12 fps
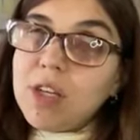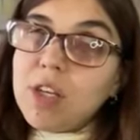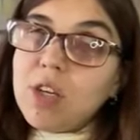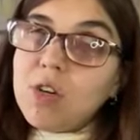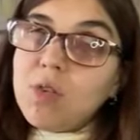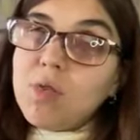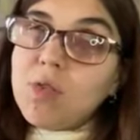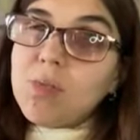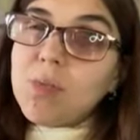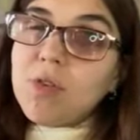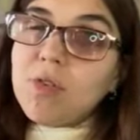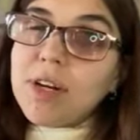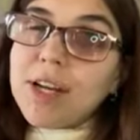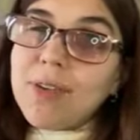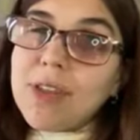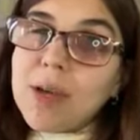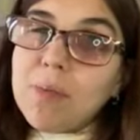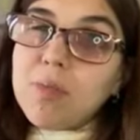use
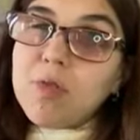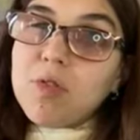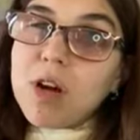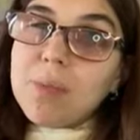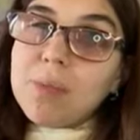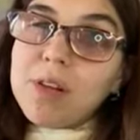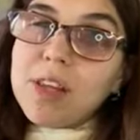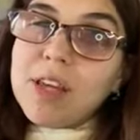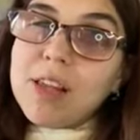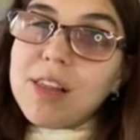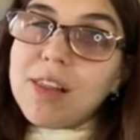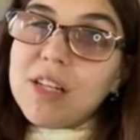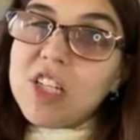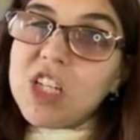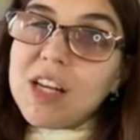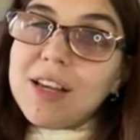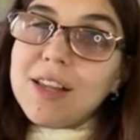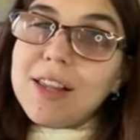pronouns improperly, such
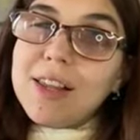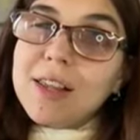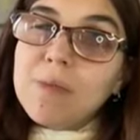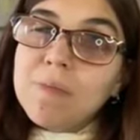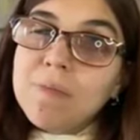as